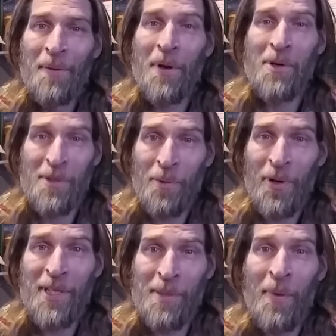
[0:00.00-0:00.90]
There are some
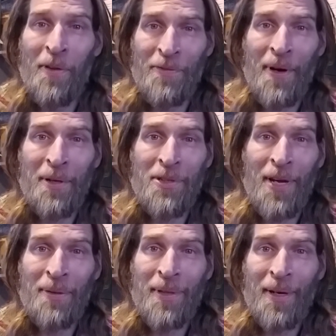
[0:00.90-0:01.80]
crazy motherfuckers
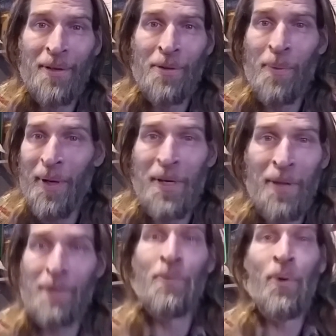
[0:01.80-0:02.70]
out there who want
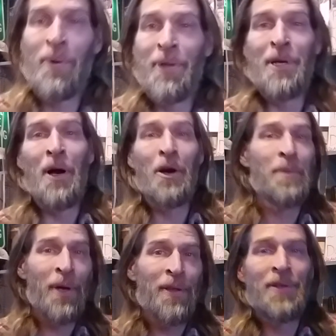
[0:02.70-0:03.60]
nothing more than to
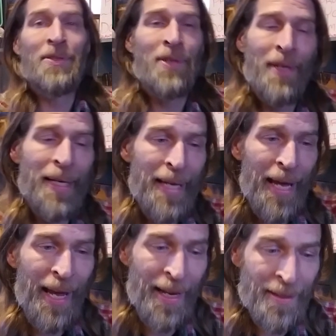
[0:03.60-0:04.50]
harm others.
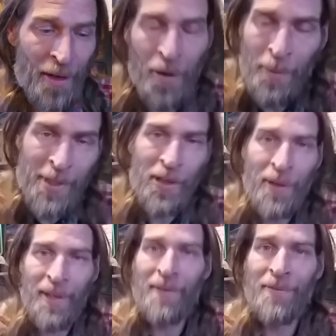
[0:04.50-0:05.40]
And they're always
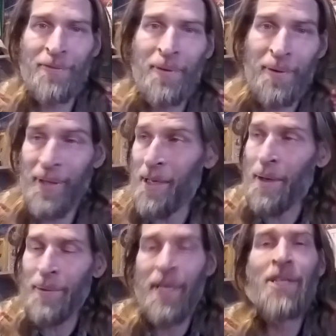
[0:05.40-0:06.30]
looking for, you
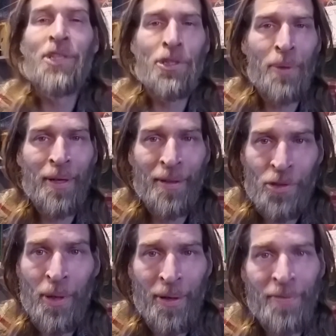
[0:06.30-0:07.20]
know, the itchy
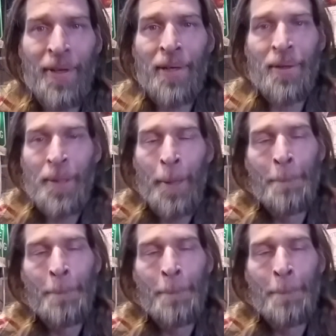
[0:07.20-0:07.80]
trigger finger.